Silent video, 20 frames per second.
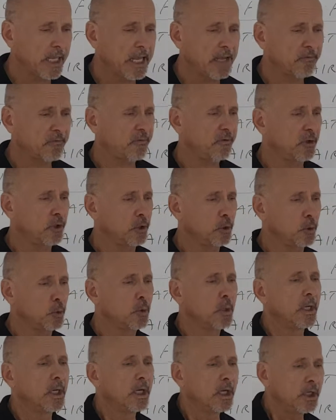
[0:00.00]
If
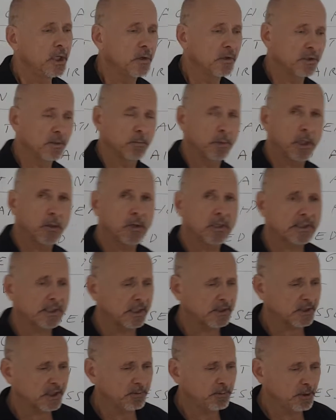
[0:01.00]
you use a blower
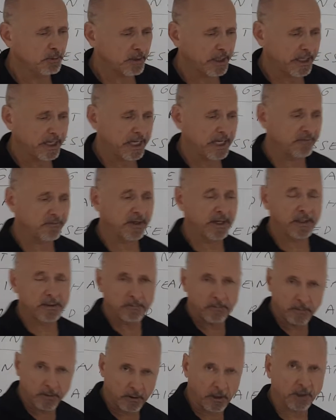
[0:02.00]
system, you might have
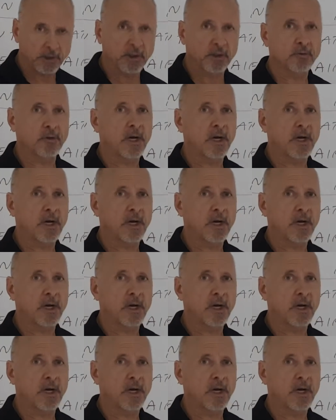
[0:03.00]
larger